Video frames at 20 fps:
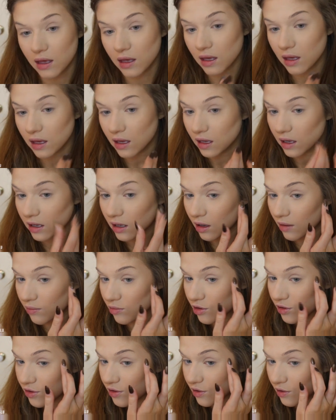and I'm
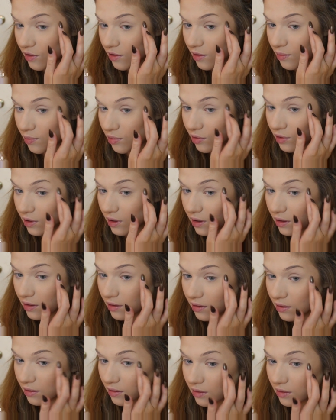just going to put it